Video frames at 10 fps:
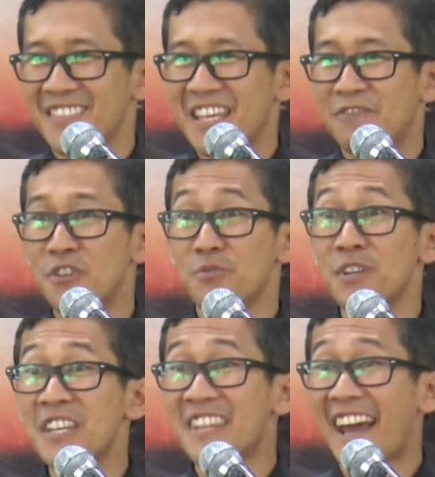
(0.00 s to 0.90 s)
If you
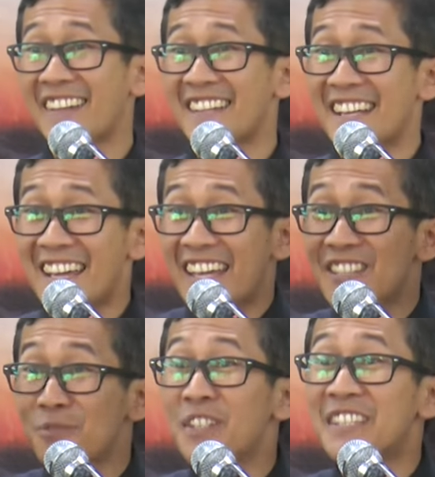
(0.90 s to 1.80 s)
read that,
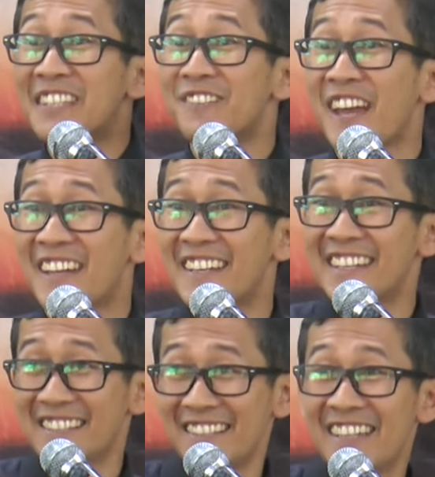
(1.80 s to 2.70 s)
it's written in red.
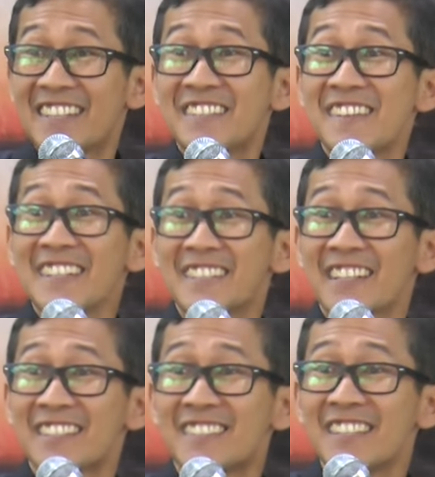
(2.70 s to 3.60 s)
It's
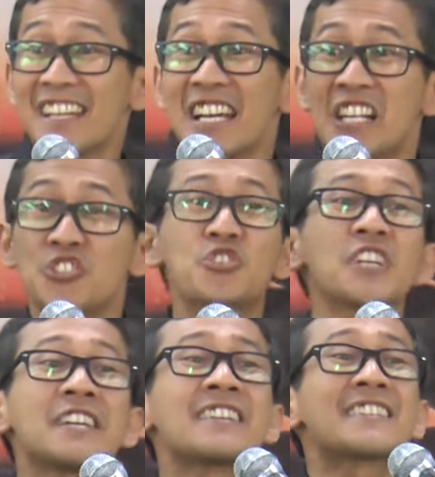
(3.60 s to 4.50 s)
Jesus.
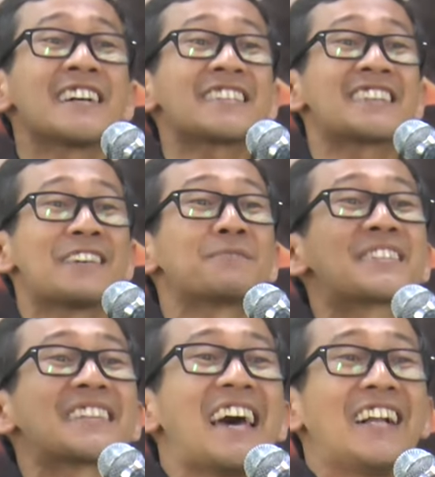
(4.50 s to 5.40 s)
Jesus
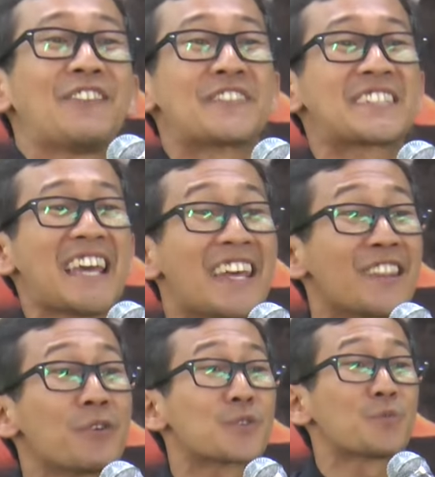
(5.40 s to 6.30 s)
himself said
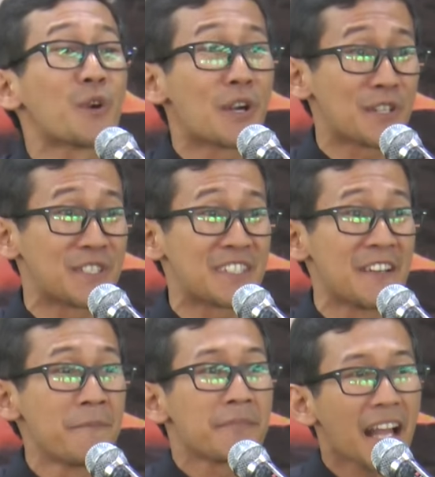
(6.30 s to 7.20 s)
those
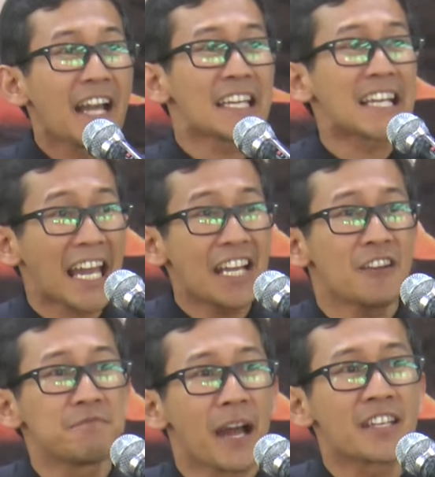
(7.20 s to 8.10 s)
words I can
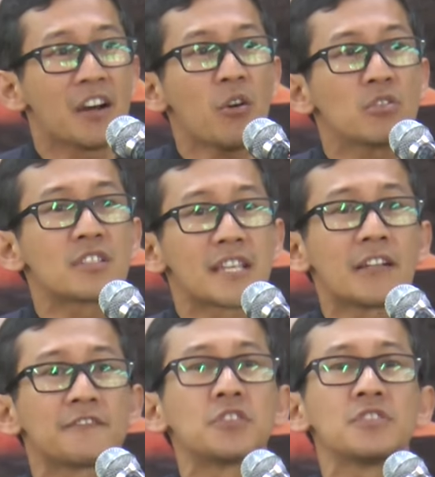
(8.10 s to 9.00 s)
of mine own
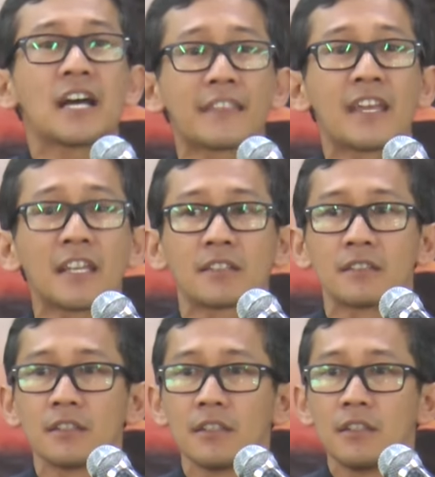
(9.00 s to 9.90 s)
self do nothing.
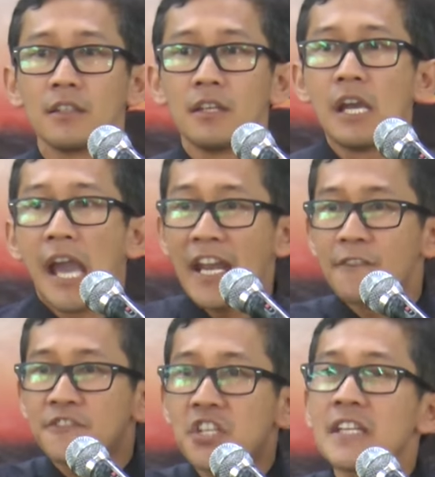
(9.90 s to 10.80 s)
And
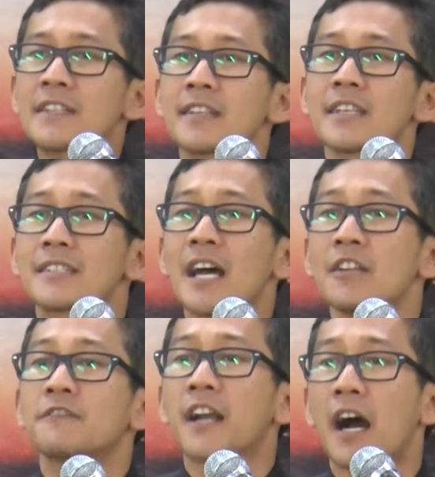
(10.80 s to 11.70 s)
if Jesus, the
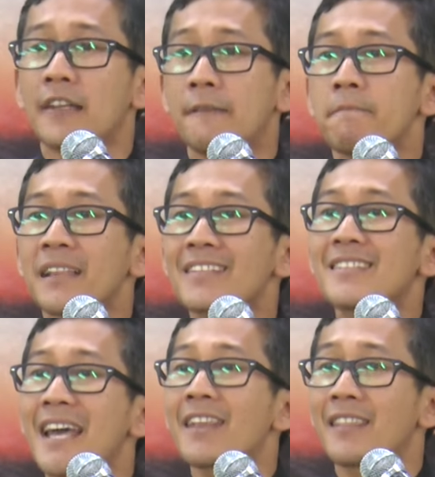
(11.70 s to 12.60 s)
Son of God,
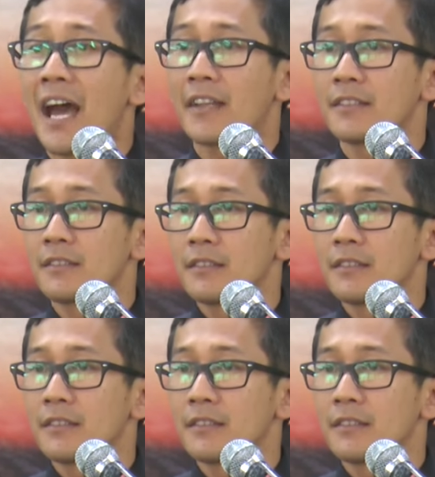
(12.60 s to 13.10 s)
said that,